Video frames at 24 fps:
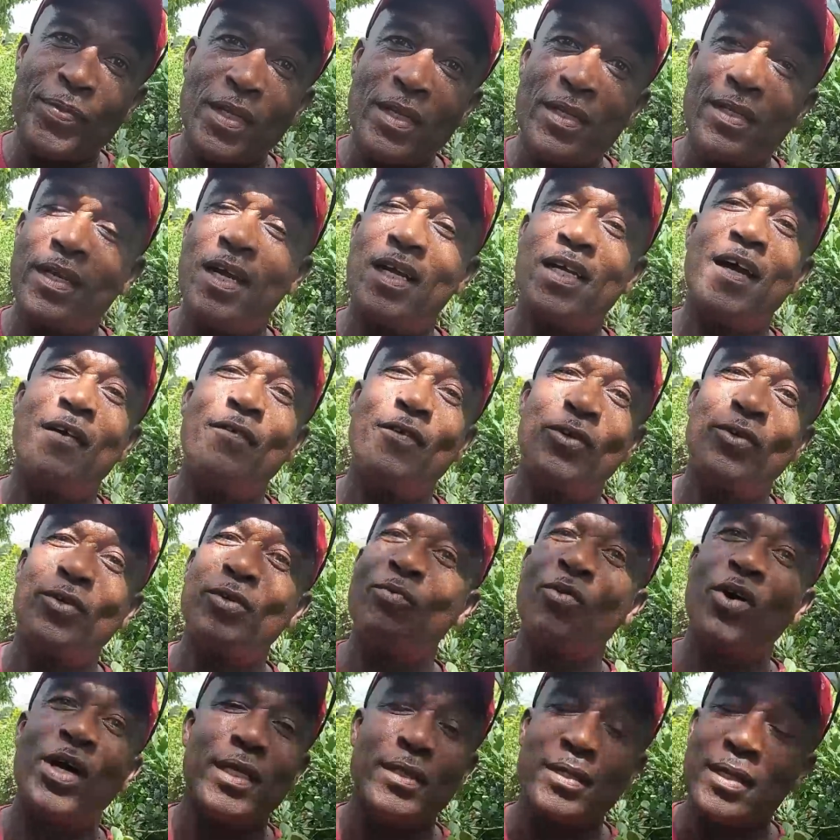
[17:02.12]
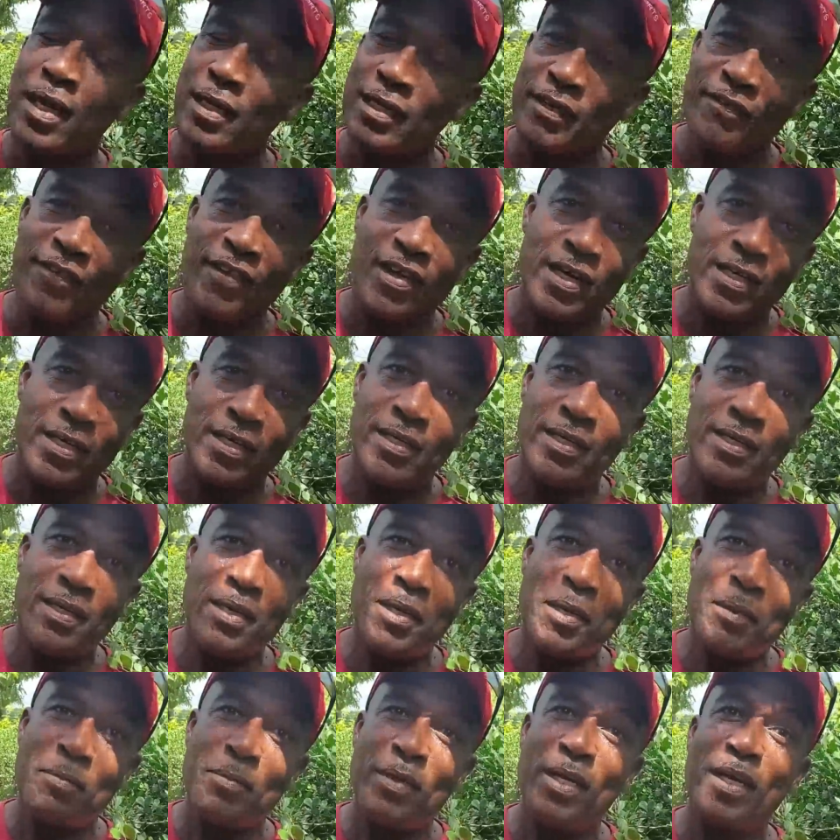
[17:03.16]
all you have to do, boy, thank the Father.
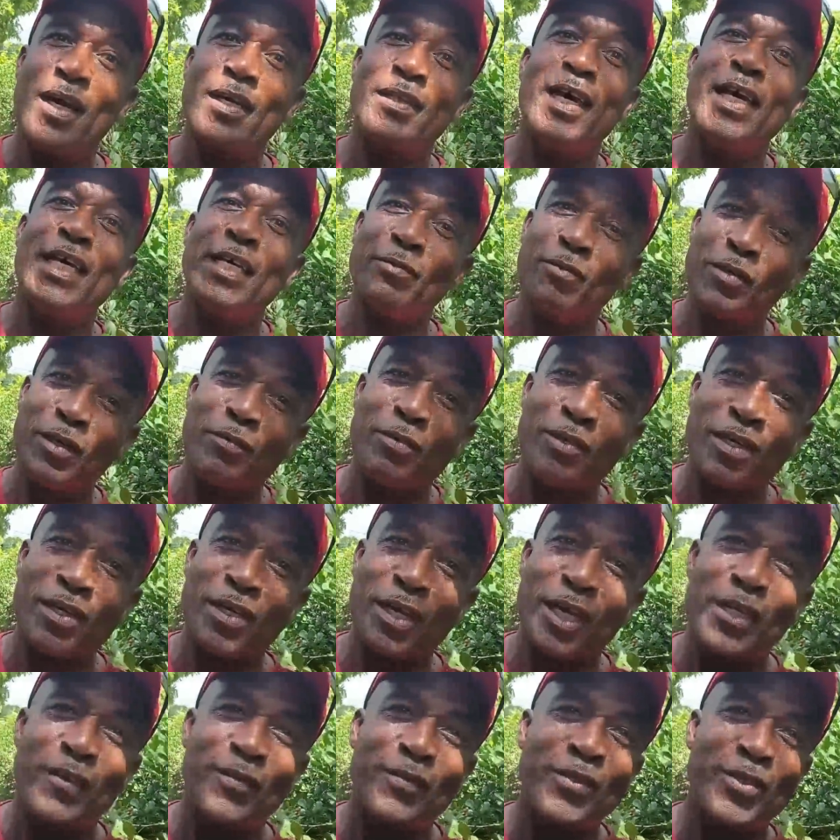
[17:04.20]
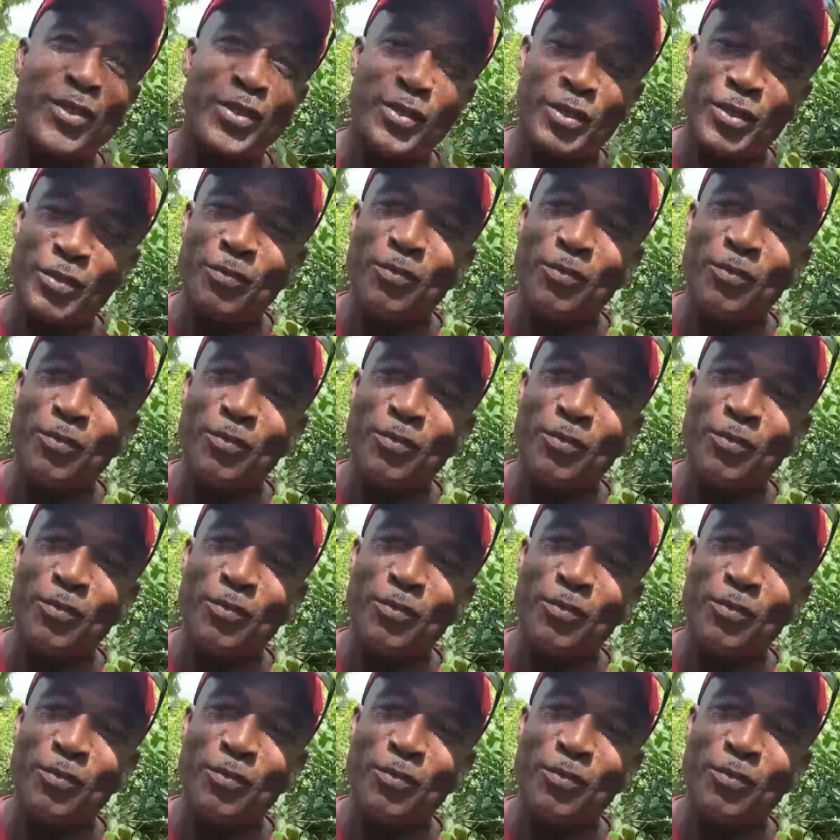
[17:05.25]
Because that him give it the natural.